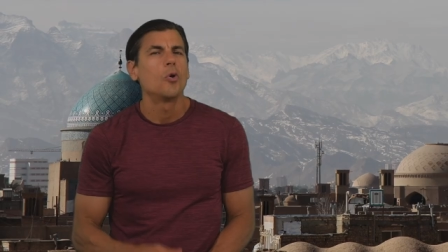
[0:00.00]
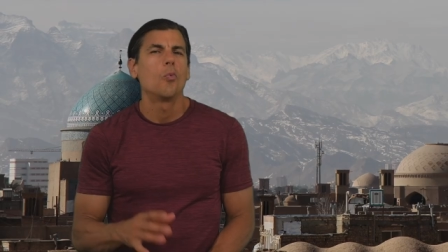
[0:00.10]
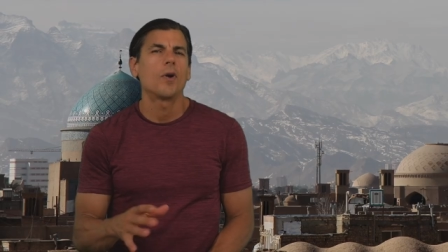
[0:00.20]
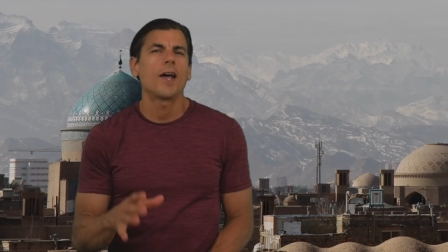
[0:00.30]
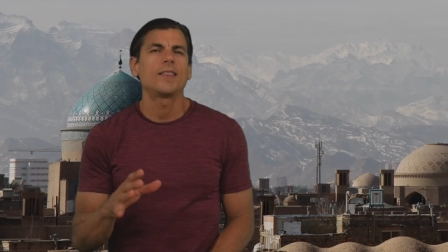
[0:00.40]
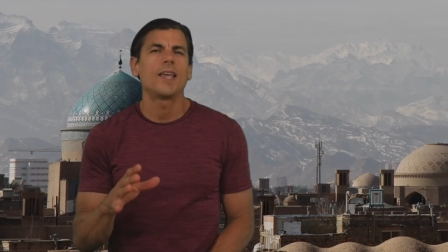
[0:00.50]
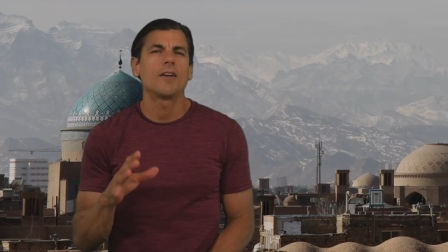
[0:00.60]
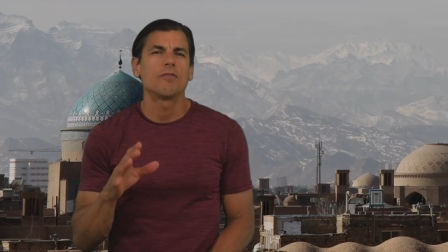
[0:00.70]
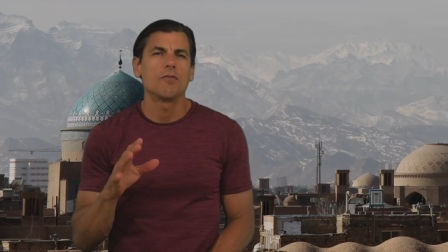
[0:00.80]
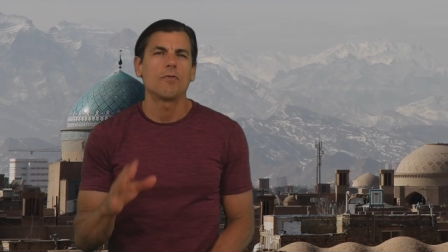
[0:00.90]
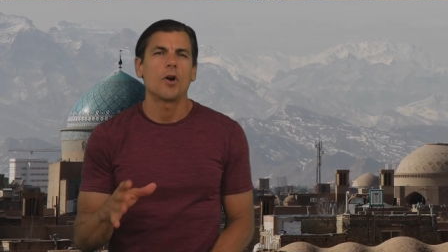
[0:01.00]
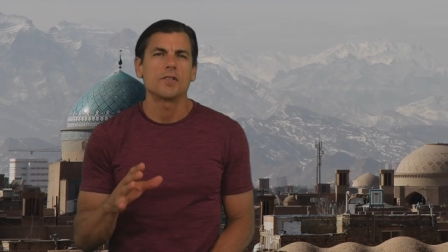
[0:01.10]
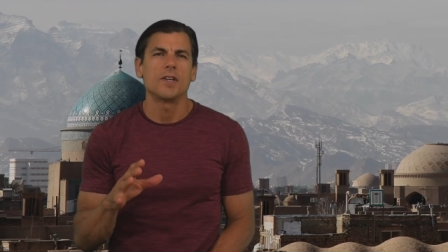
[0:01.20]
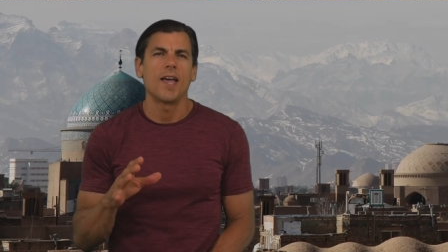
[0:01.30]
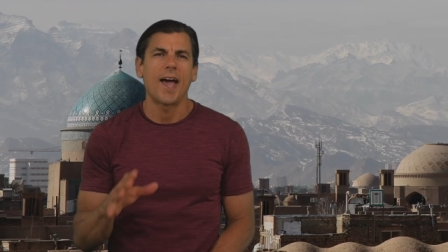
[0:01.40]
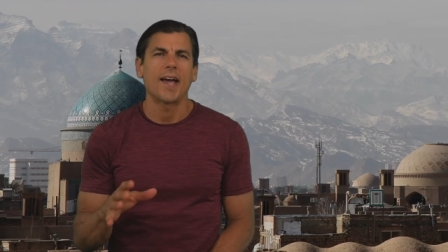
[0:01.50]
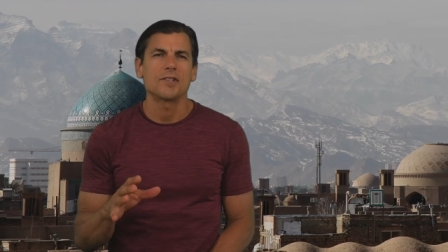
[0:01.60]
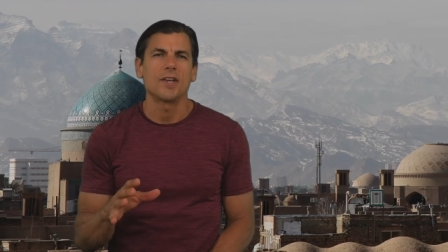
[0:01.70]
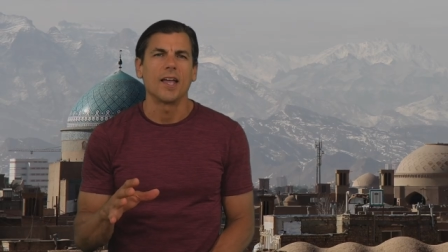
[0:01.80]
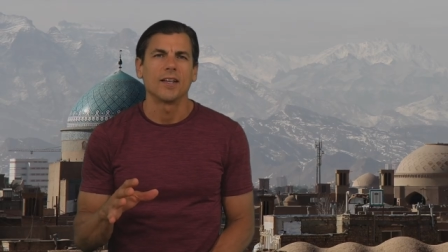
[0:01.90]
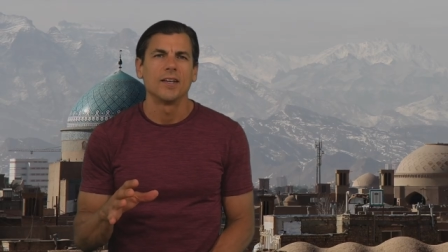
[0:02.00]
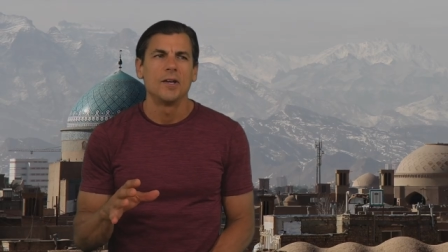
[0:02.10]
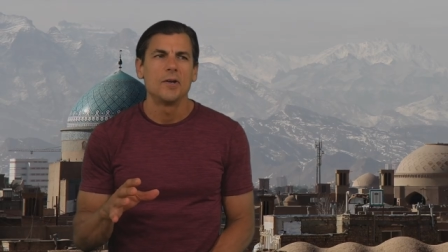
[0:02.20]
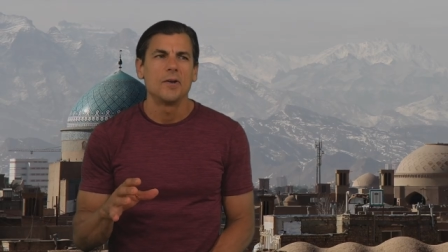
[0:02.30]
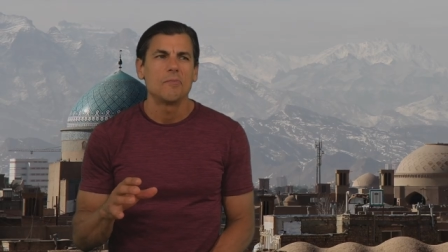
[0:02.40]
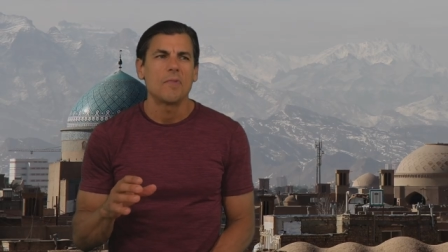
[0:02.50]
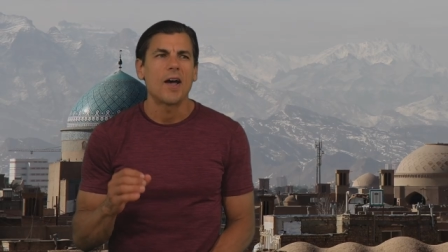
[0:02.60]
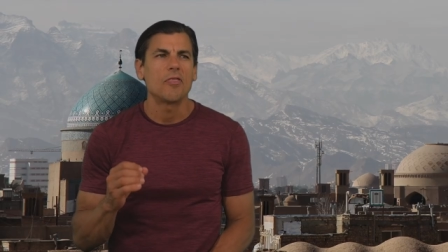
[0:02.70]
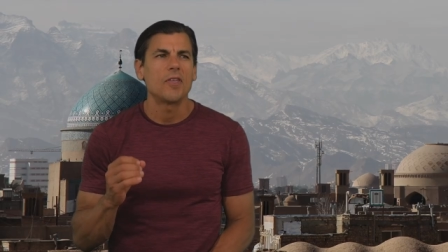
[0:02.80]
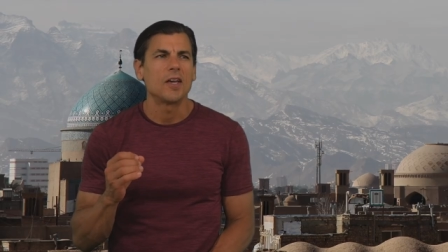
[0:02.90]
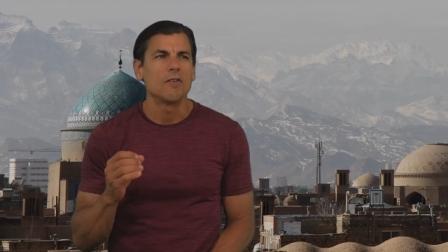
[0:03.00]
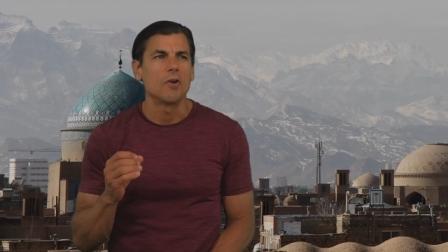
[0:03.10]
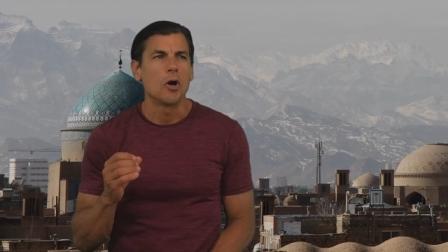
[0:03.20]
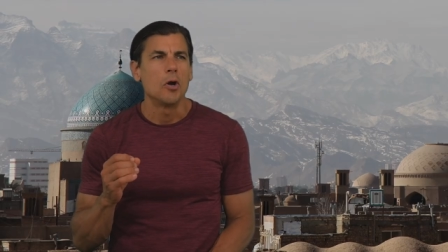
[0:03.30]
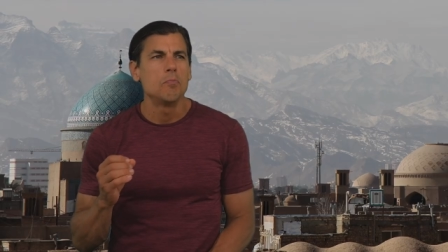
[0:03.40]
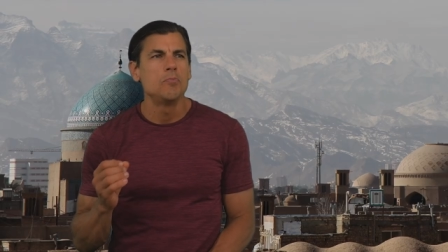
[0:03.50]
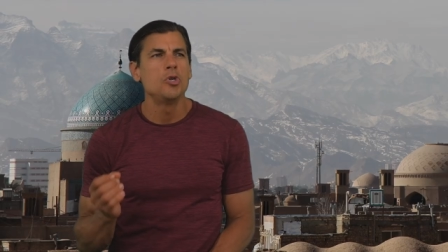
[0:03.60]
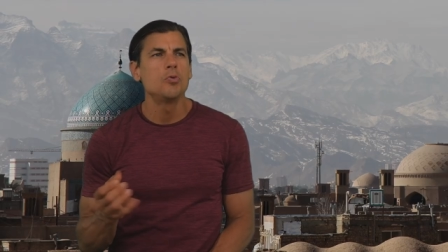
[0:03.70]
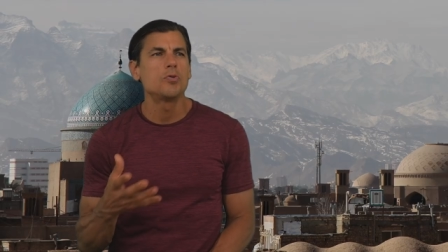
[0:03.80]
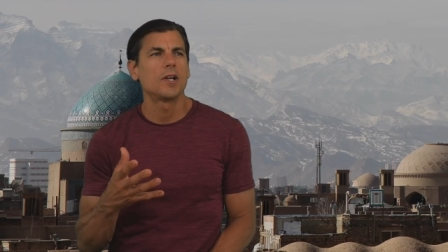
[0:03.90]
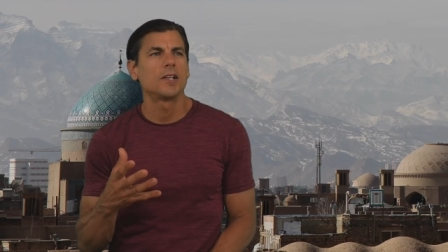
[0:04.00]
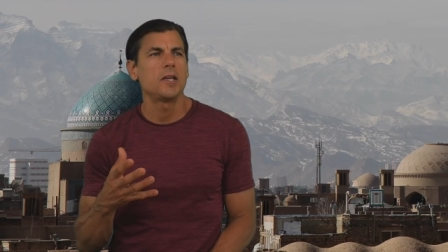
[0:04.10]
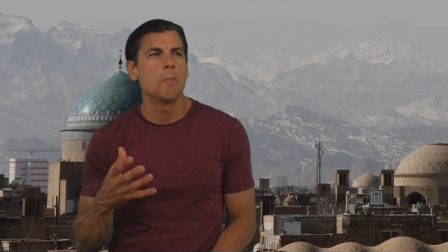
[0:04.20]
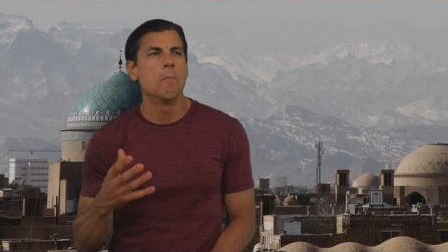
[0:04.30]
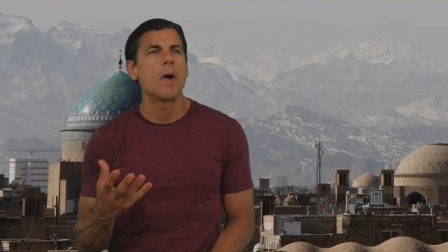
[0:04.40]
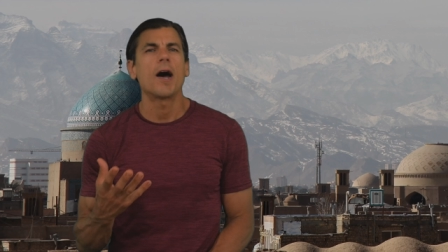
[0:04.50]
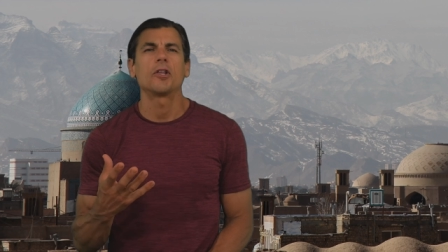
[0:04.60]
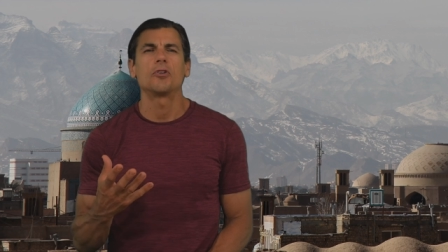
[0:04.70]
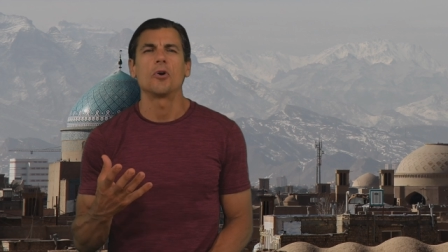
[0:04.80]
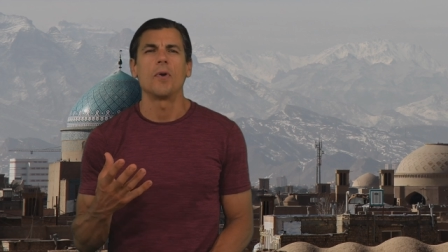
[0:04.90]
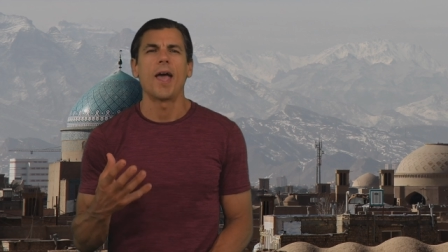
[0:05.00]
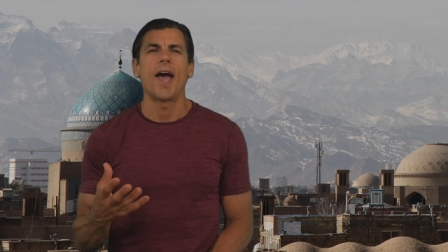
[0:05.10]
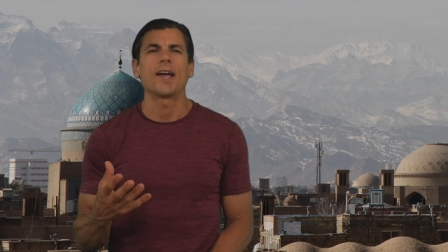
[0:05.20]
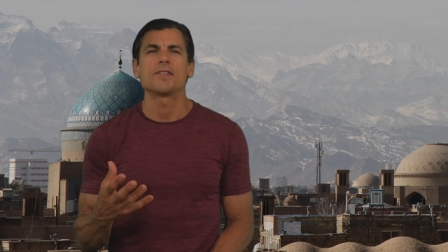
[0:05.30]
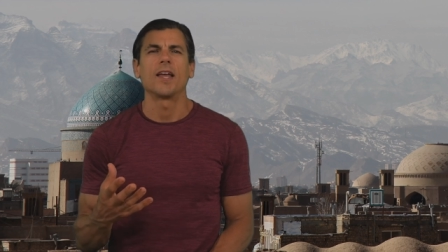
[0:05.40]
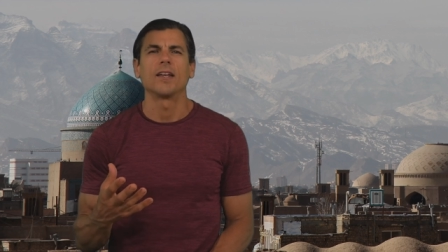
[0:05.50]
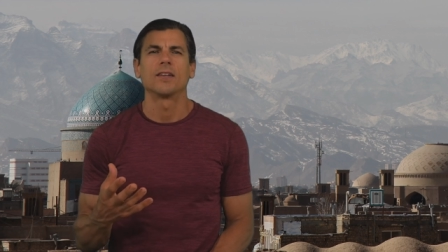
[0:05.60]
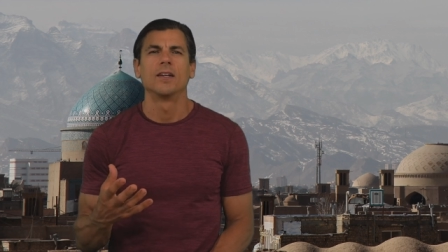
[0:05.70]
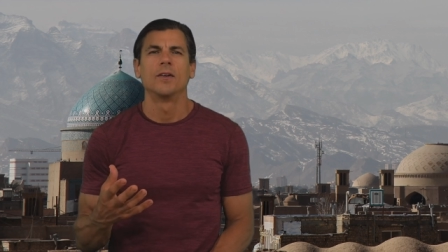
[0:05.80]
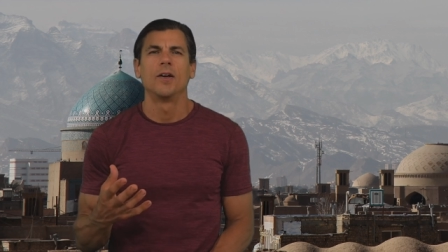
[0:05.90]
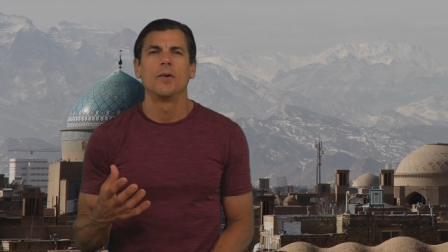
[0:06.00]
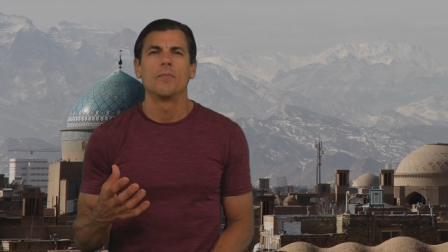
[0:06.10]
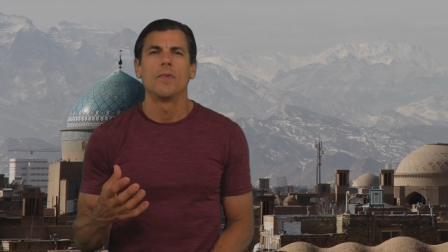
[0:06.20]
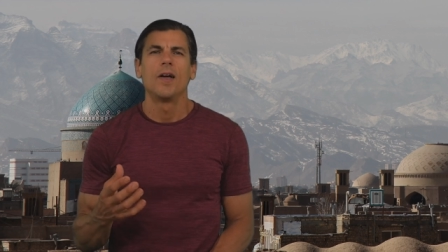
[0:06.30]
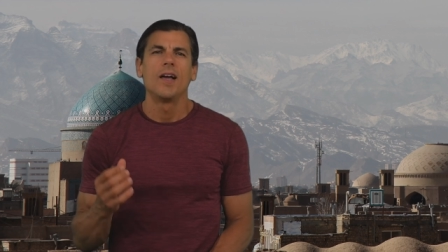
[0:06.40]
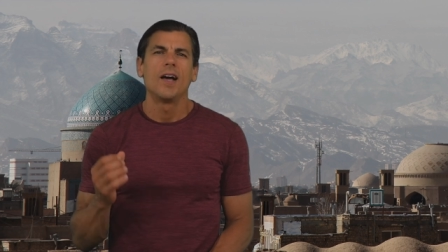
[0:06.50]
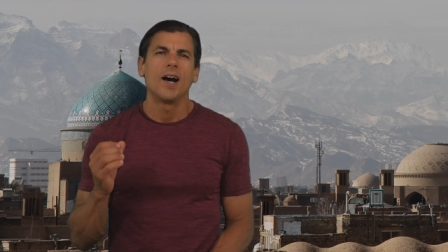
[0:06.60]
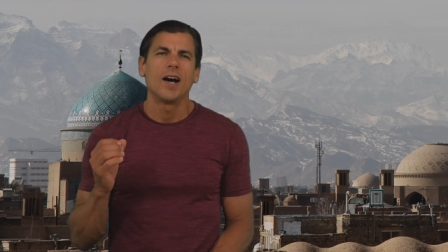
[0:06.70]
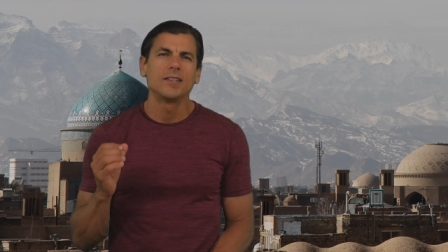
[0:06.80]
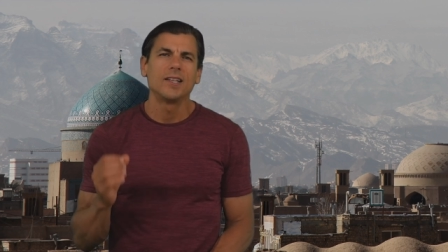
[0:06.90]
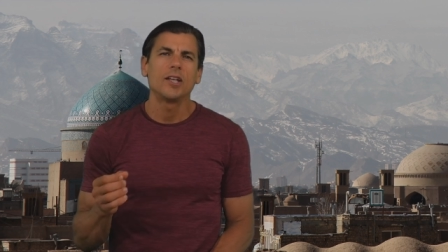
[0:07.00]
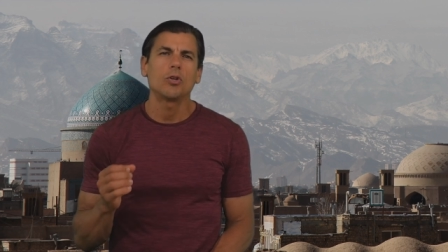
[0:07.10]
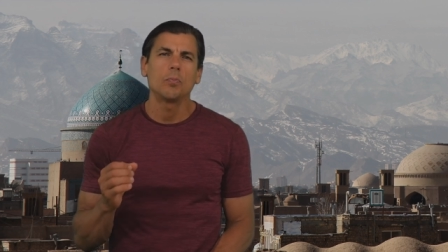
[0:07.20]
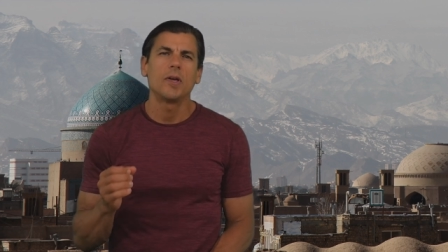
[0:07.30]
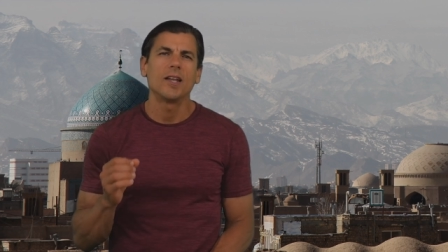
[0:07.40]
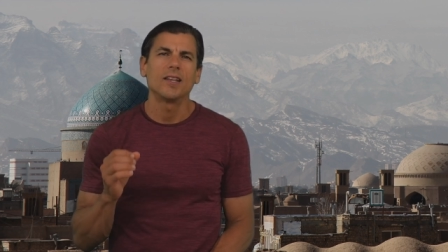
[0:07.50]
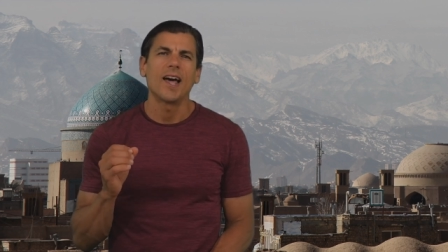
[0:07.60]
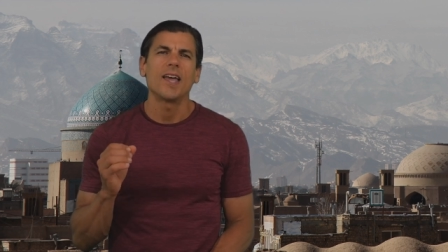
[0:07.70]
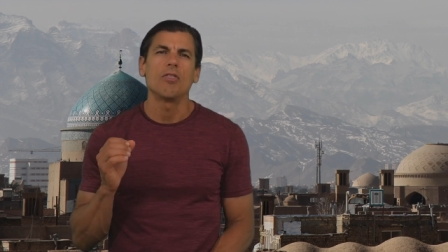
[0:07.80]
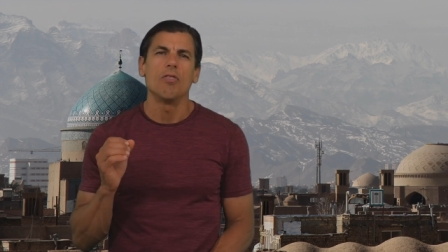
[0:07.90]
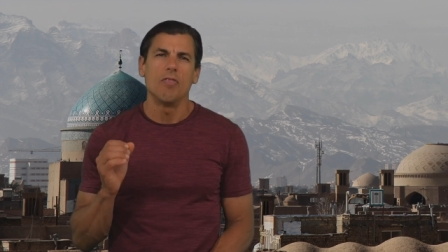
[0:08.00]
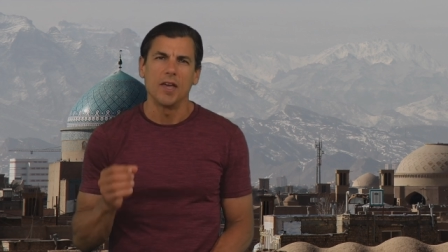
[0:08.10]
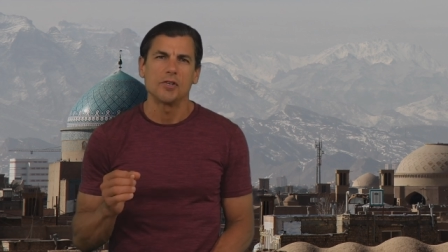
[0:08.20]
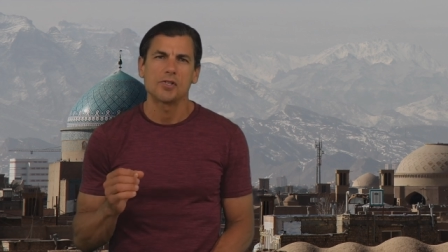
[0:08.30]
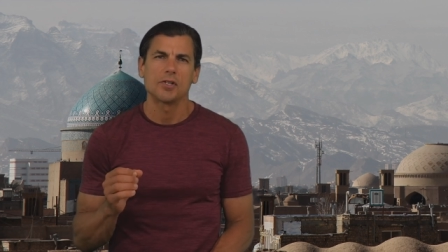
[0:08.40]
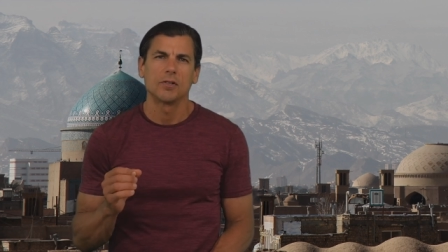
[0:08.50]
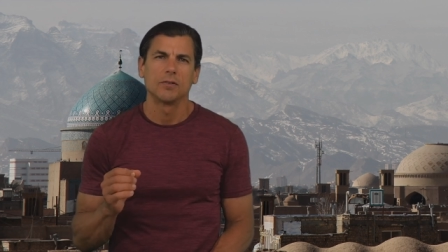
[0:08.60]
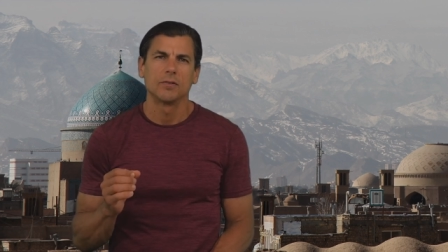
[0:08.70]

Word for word: When I think of the Farsi accent, I think of a musically monotone accent. A little bit like this.